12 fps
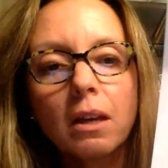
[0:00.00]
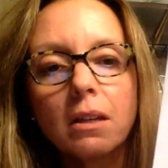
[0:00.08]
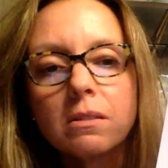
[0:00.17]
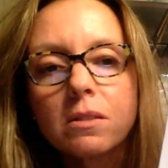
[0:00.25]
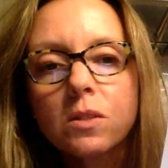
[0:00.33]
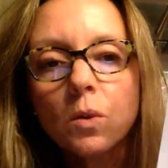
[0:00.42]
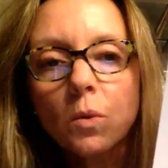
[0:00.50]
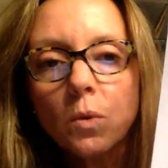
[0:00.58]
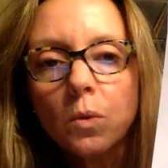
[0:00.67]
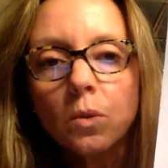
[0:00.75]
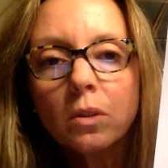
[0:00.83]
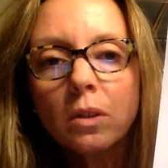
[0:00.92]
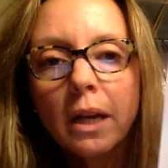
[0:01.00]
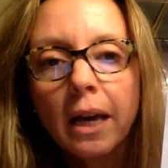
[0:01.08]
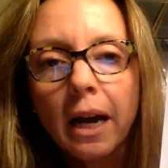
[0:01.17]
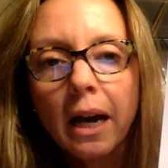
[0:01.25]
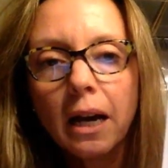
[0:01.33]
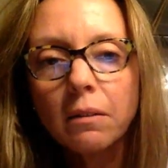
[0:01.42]
School,
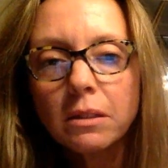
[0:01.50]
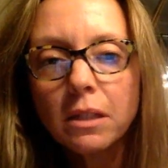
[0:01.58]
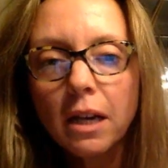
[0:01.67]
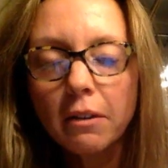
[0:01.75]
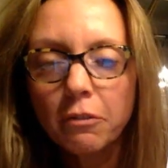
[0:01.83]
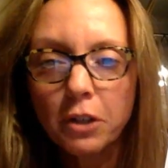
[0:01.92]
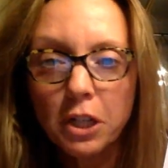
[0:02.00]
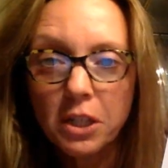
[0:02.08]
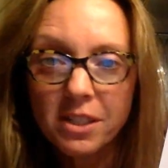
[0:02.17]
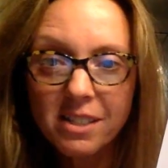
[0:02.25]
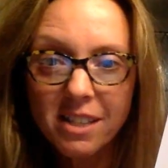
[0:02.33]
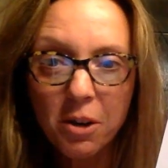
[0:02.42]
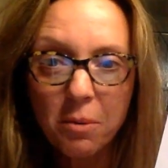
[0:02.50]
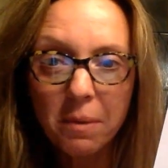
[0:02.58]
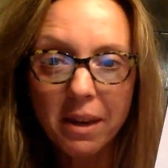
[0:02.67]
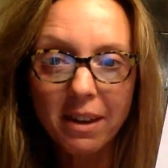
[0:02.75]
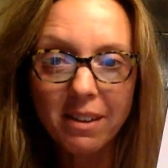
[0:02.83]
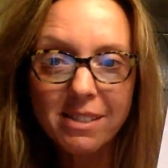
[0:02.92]
I would like for you to tell
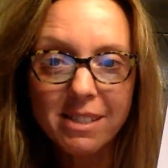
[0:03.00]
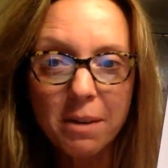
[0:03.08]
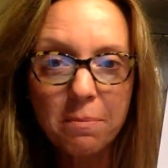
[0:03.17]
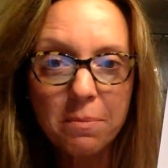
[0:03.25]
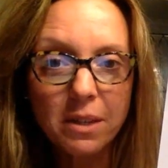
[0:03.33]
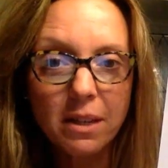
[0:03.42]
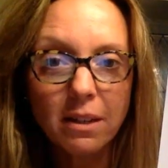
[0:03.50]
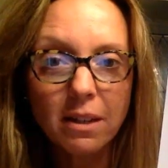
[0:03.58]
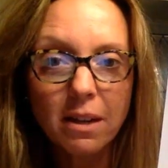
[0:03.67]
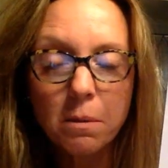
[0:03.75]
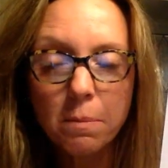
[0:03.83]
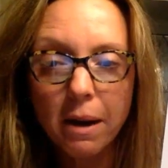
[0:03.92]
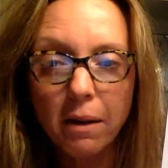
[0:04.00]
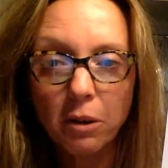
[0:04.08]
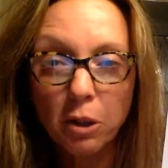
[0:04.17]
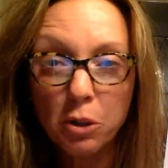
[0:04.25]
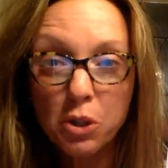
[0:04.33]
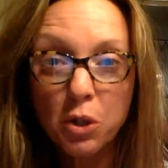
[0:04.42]
me something about
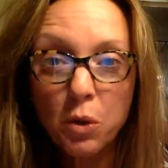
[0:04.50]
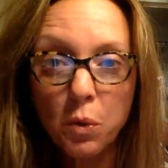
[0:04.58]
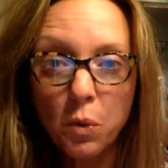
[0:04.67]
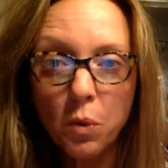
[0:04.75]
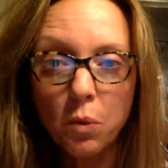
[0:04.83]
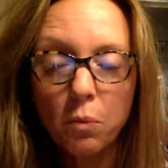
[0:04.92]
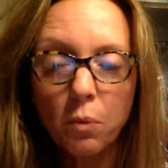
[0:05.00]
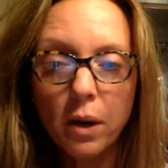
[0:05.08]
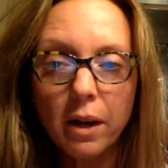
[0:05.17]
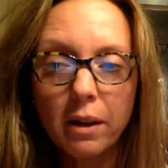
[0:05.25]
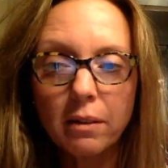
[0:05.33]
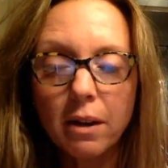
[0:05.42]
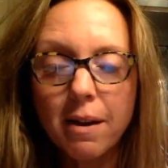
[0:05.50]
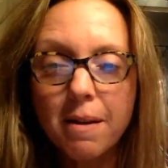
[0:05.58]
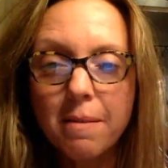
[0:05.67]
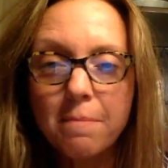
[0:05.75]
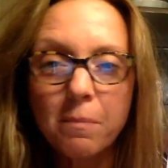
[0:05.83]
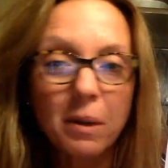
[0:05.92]
your school.
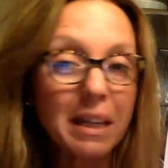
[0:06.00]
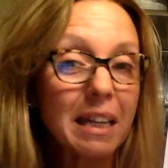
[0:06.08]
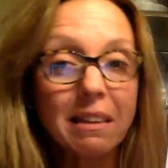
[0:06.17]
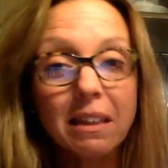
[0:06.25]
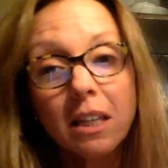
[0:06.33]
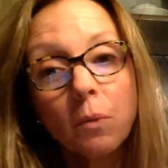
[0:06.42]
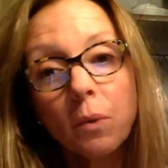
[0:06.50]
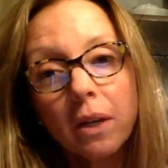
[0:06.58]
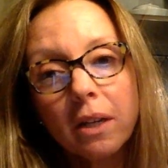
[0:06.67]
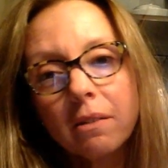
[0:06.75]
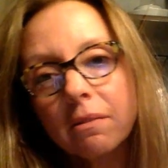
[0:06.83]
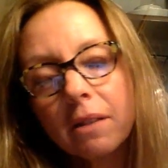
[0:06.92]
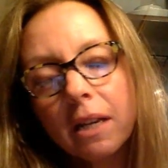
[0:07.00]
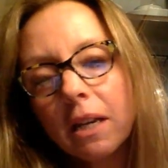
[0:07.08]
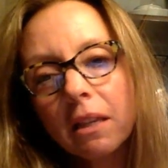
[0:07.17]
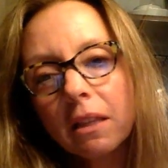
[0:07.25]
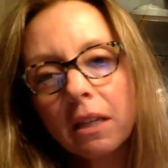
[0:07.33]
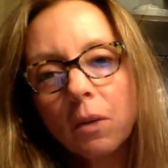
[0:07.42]
Anything you
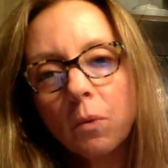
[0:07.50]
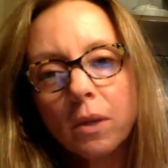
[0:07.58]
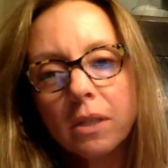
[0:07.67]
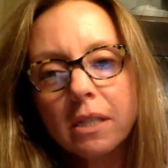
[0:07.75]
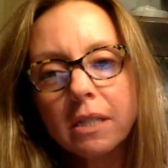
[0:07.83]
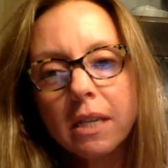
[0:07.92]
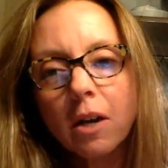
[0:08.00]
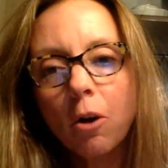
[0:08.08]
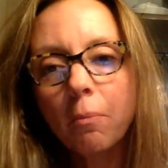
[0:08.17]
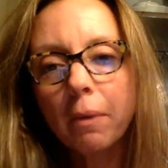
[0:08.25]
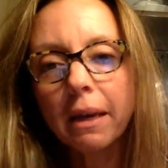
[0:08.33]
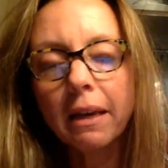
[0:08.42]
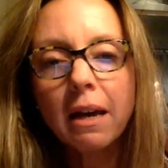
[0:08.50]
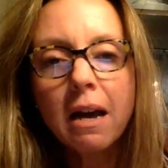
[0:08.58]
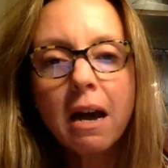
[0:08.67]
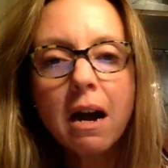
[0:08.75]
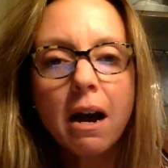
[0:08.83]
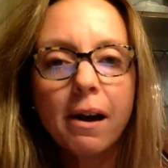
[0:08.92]
want to tell me.
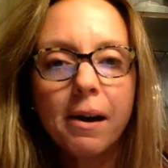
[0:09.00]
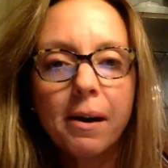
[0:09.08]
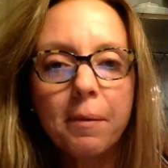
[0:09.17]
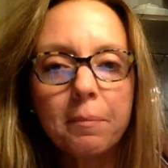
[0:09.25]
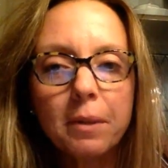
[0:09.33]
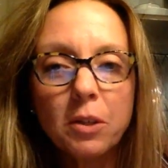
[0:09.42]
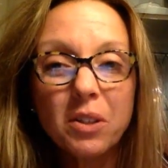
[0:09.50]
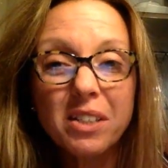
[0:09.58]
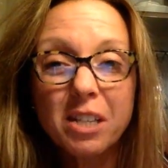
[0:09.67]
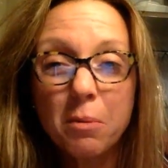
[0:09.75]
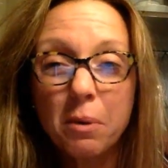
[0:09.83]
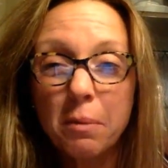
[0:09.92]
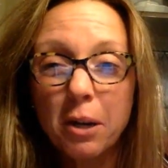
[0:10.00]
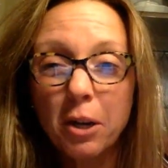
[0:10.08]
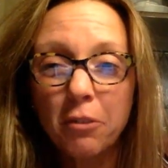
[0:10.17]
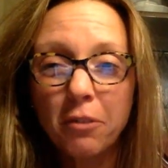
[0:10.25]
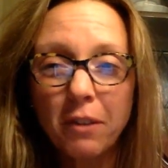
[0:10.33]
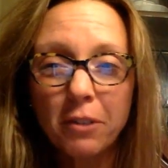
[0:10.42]
You could tell me about
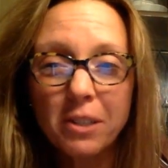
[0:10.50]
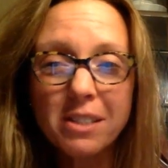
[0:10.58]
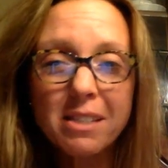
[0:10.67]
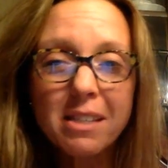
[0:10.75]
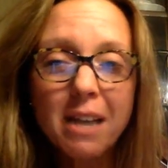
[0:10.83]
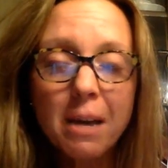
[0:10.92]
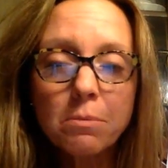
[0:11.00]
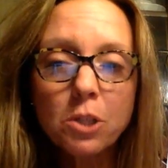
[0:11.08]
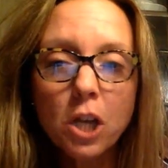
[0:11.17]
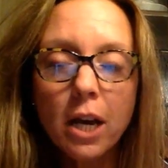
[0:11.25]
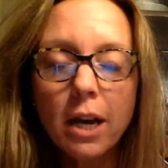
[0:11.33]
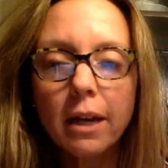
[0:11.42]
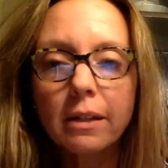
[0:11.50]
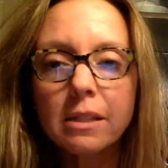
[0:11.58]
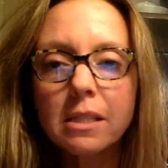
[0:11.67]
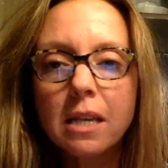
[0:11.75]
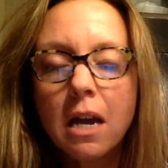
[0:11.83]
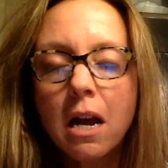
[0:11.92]
your favorite
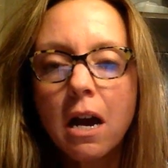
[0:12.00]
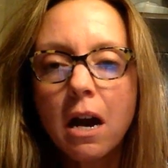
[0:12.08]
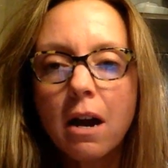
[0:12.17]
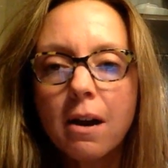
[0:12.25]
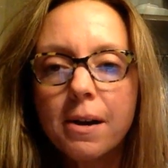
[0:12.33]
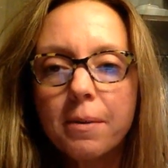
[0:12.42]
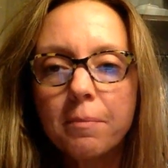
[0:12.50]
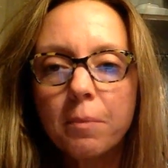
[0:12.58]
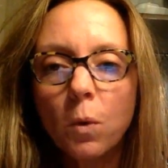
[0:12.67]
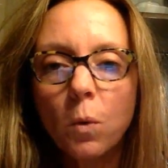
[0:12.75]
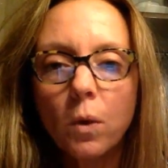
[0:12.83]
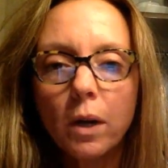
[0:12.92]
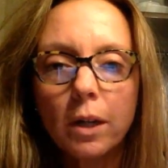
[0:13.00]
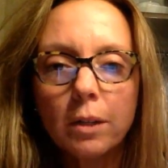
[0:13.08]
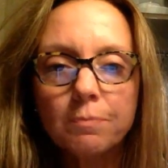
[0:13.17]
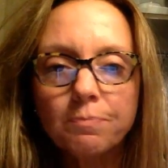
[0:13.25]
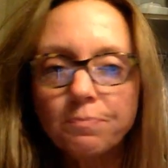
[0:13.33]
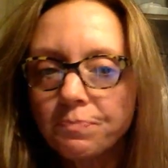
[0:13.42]
subject,
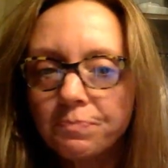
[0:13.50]
or